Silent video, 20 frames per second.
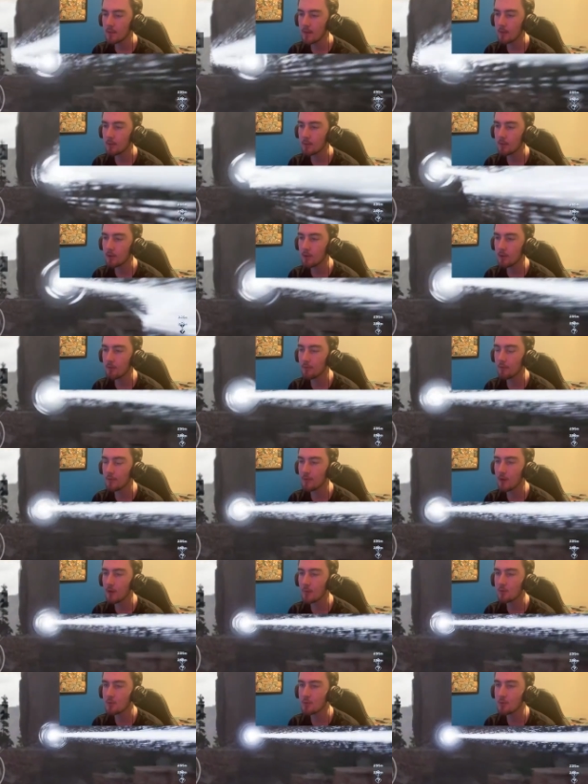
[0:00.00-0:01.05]
Yeah, I'm not going for
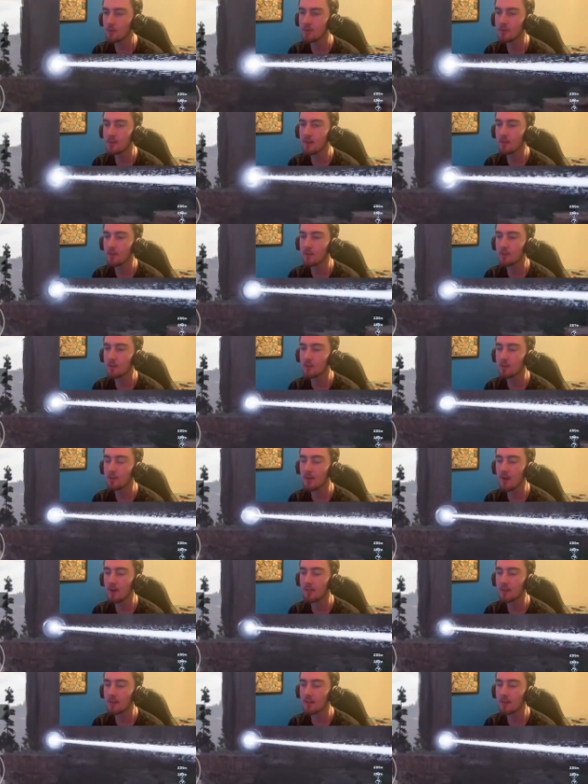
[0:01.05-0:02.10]
the optional
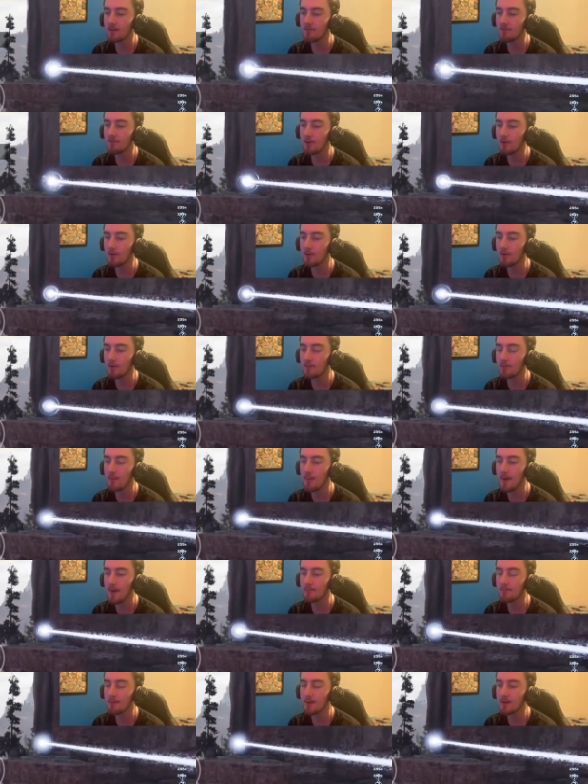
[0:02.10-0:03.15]
objectives. I've done that for the
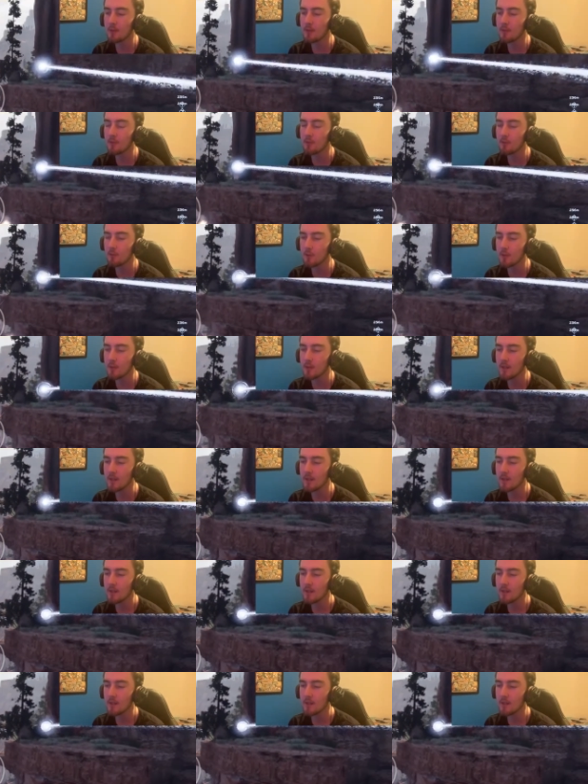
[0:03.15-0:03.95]
main part of the story,